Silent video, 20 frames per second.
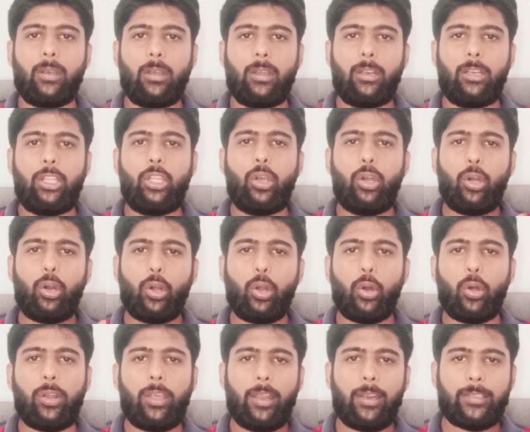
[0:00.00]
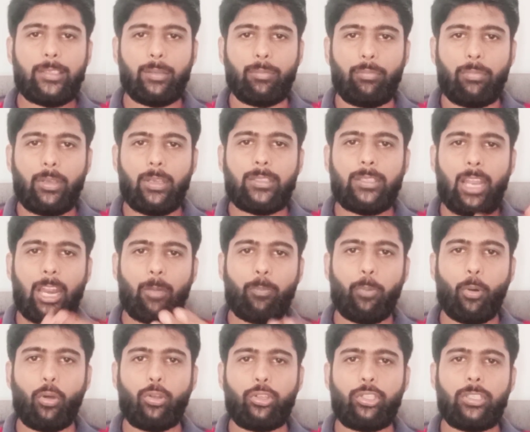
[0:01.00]
Neocolonialism is an
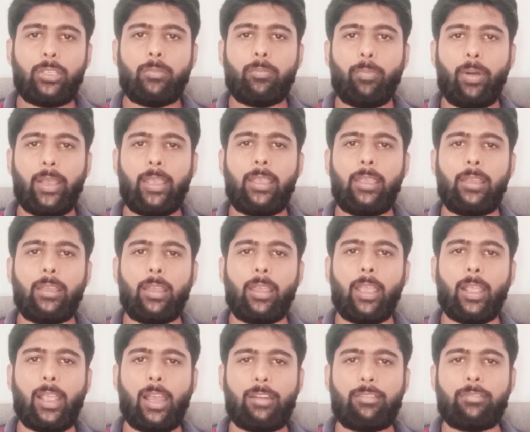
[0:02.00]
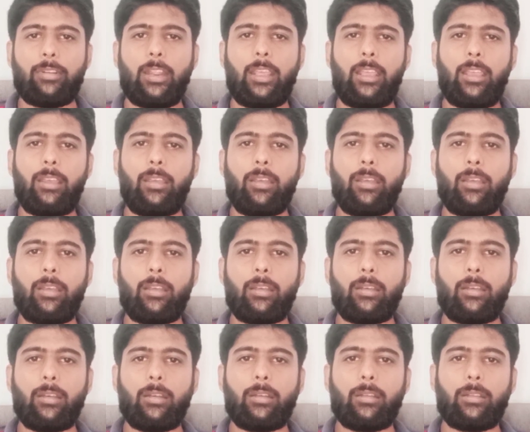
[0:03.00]
approach by a country
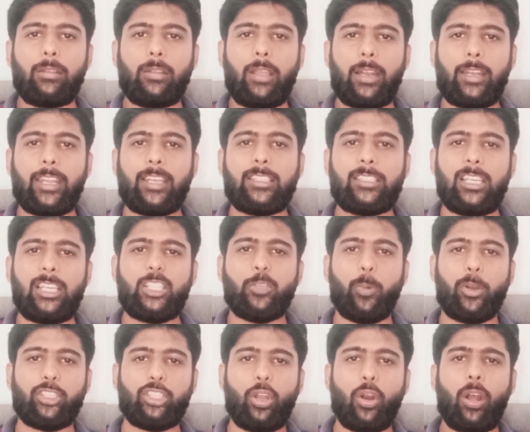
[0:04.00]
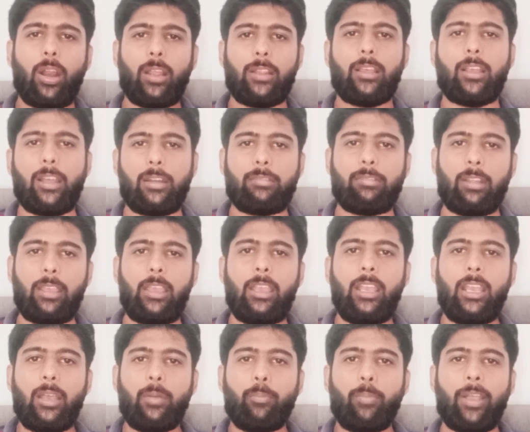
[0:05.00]
that exerts pressure on other
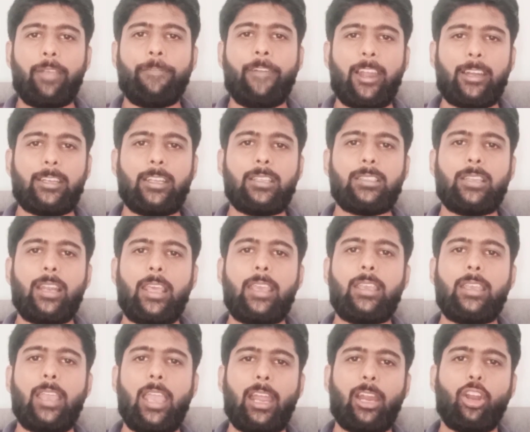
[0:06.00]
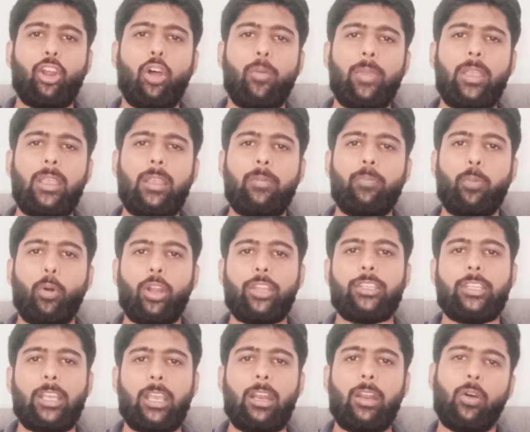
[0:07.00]
country by factors like economic,
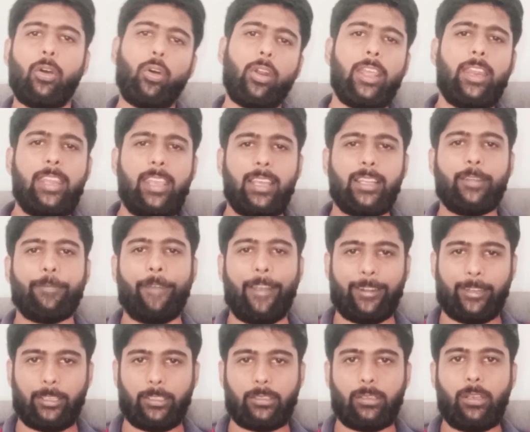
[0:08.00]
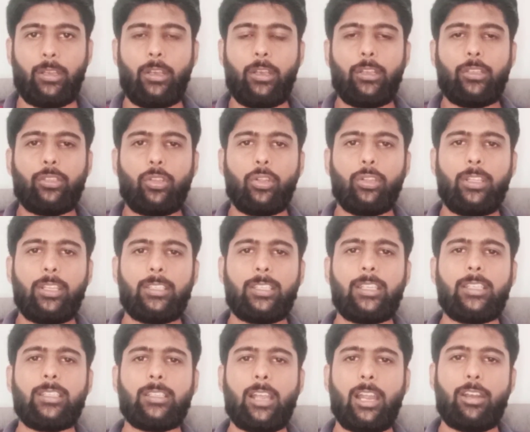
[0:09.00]
political or any other factors. So this
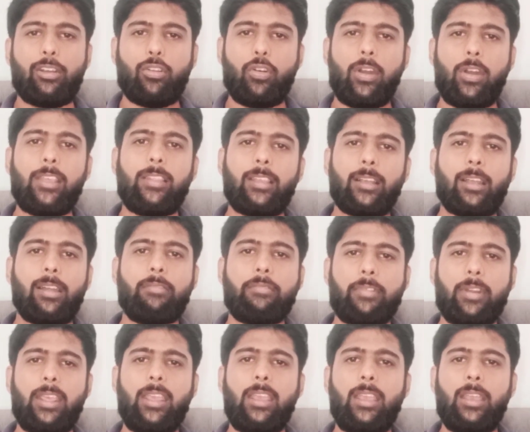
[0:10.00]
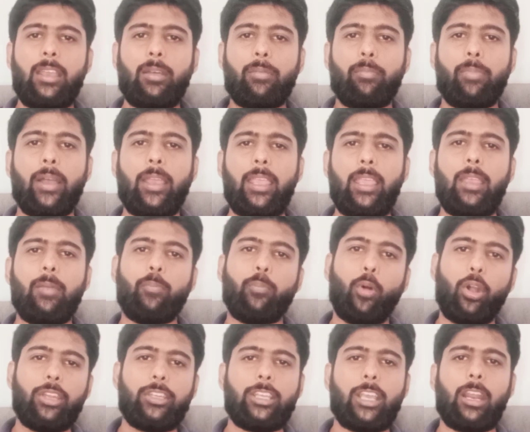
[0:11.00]
is controlling the country by
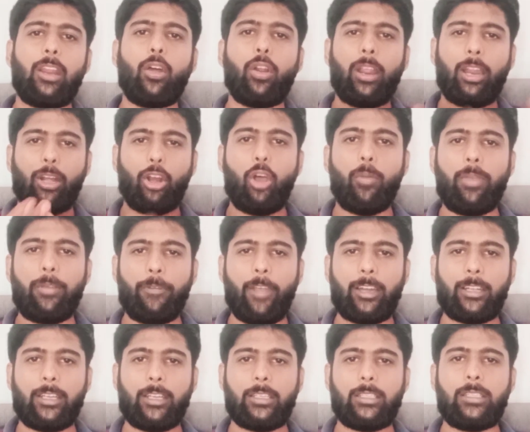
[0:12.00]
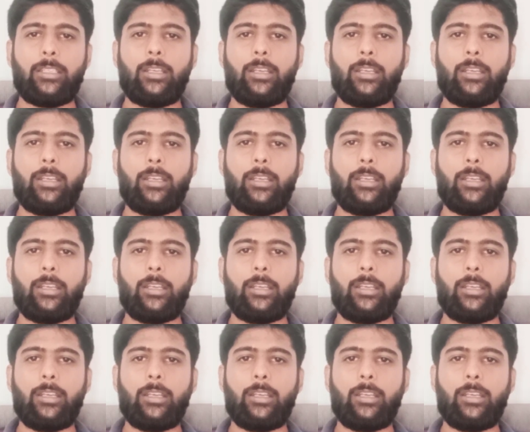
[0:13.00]
political or economic factors